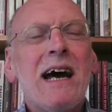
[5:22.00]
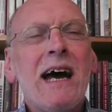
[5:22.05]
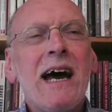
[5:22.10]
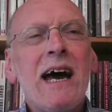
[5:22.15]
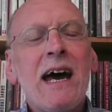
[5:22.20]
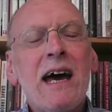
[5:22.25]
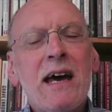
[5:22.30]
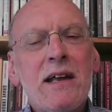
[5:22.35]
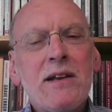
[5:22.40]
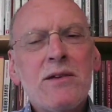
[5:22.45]

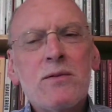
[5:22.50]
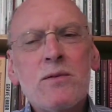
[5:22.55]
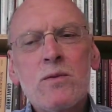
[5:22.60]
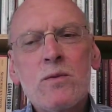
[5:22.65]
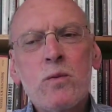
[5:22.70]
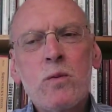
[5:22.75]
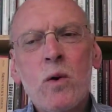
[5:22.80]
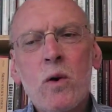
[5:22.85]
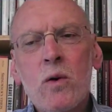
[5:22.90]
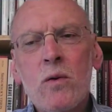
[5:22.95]
and
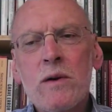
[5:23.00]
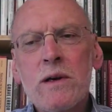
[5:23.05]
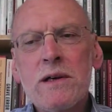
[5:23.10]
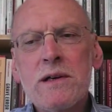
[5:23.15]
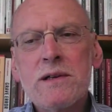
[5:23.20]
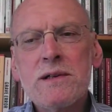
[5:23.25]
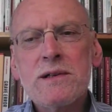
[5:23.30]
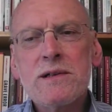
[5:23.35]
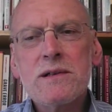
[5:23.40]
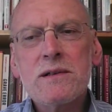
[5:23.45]
war
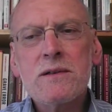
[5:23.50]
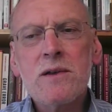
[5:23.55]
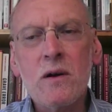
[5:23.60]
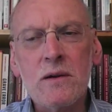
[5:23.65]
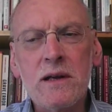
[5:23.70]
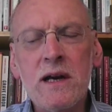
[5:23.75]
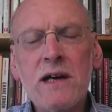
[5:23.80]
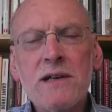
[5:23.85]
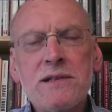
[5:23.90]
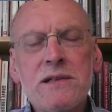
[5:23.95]
is
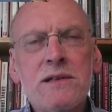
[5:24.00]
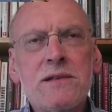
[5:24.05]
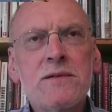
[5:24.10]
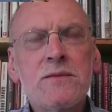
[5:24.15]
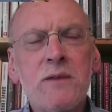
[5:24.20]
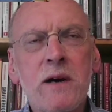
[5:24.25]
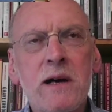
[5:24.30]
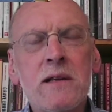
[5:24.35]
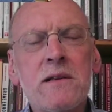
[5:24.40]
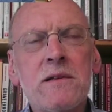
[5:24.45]
not nice. It's
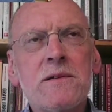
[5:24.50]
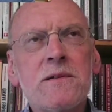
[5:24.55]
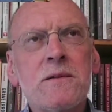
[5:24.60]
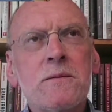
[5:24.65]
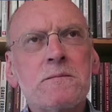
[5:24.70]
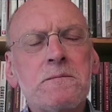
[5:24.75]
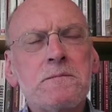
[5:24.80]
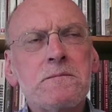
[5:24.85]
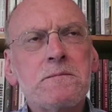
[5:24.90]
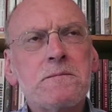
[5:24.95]
violent,
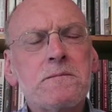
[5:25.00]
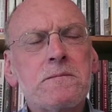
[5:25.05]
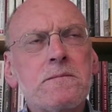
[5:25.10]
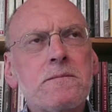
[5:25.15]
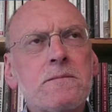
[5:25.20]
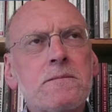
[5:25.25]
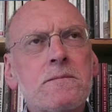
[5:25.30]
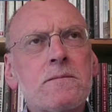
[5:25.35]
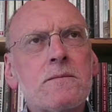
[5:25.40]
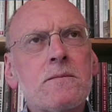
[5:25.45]

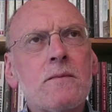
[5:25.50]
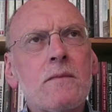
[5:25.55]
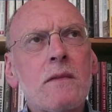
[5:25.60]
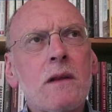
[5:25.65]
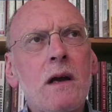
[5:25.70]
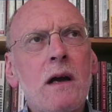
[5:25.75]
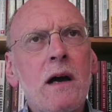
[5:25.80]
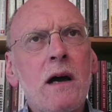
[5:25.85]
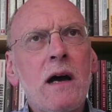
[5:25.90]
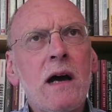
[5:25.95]

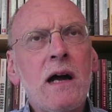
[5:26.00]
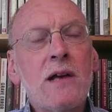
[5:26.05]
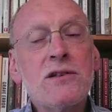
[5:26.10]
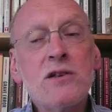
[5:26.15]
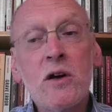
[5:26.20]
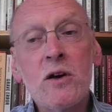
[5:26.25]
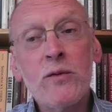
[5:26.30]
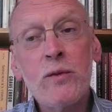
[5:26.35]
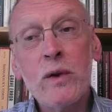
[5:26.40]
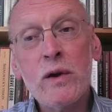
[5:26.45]
and
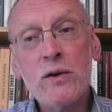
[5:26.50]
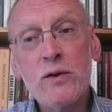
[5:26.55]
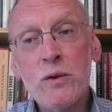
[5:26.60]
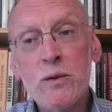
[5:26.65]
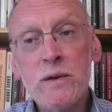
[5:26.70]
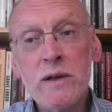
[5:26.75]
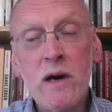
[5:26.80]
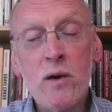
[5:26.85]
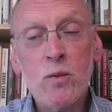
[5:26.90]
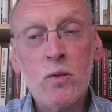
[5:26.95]
so if we could do
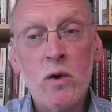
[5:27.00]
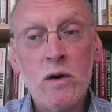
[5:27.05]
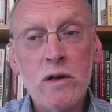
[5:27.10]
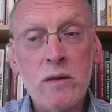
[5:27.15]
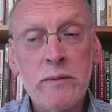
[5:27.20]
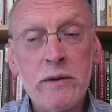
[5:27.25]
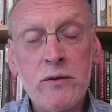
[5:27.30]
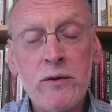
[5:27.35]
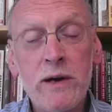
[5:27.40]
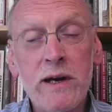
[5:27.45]
without war,
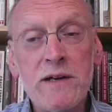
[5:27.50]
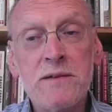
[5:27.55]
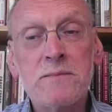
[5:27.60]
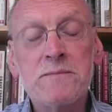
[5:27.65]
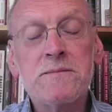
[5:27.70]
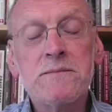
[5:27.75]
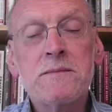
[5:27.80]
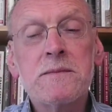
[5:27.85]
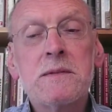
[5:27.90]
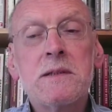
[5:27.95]
that'd be great.
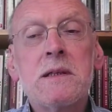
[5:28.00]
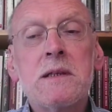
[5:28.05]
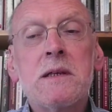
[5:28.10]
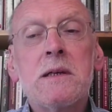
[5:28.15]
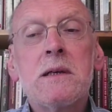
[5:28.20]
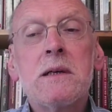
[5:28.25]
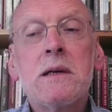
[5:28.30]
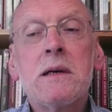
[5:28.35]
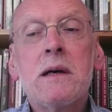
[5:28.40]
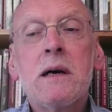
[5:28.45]

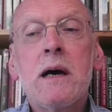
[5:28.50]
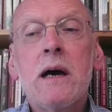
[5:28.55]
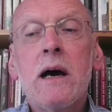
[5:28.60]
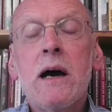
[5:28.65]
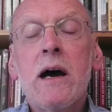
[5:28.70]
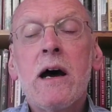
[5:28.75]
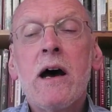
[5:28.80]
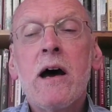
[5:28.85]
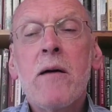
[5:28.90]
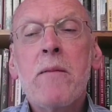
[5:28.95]

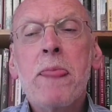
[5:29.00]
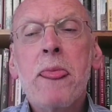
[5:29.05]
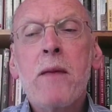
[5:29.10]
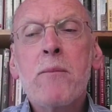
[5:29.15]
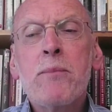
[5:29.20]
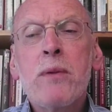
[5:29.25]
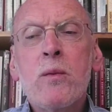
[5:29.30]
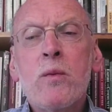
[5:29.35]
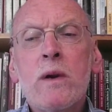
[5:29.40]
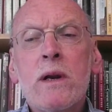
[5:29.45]

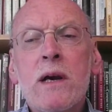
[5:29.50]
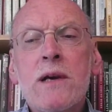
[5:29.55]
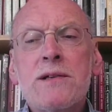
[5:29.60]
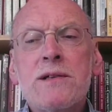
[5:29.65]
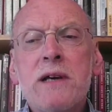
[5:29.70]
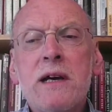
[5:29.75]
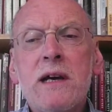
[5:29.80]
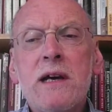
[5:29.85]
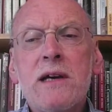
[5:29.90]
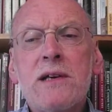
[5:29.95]
But what I
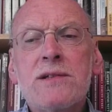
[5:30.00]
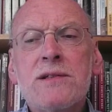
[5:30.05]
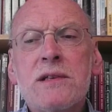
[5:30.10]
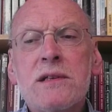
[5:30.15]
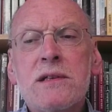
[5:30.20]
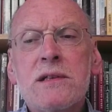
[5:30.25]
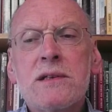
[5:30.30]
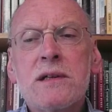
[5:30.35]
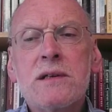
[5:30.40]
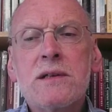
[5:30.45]
say is
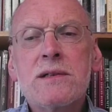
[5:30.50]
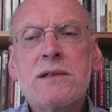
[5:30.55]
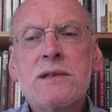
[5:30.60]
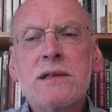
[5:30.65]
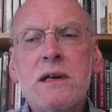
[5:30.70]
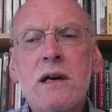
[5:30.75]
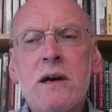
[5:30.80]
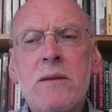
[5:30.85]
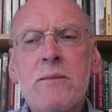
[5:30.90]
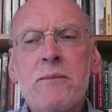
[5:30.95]

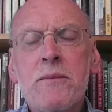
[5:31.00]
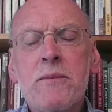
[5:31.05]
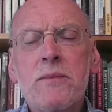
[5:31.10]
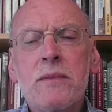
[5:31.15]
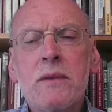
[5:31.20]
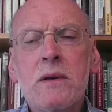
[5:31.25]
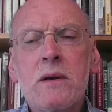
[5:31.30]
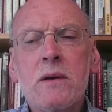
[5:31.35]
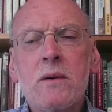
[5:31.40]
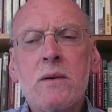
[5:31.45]
that
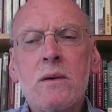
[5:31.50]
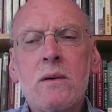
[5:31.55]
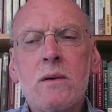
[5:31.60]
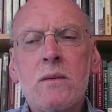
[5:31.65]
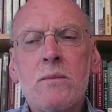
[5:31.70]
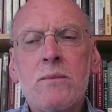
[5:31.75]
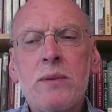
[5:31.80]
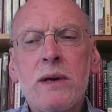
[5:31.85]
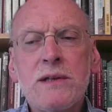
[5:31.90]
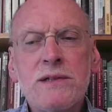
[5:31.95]

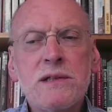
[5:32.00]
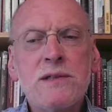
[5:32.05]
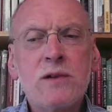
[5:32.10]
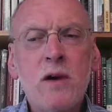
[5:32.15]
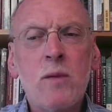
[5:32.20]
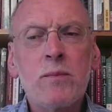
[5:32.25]
peace is